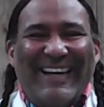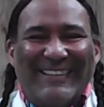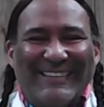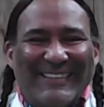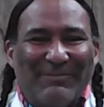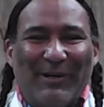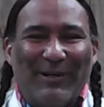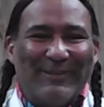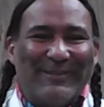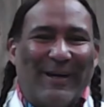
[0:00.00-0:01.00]
Yes.
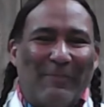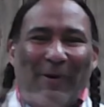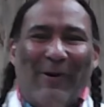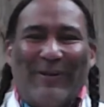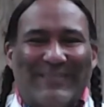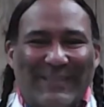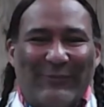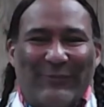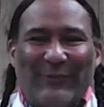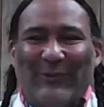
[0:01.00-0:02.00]
Dump all the
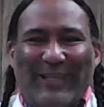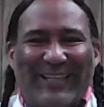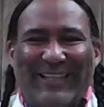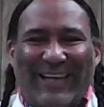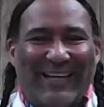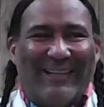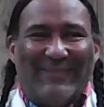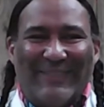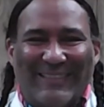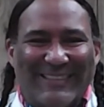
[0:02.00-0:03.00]
seafood in it. I
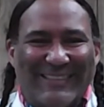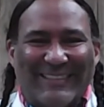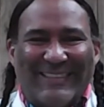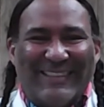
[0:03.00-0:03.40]
love it. It just.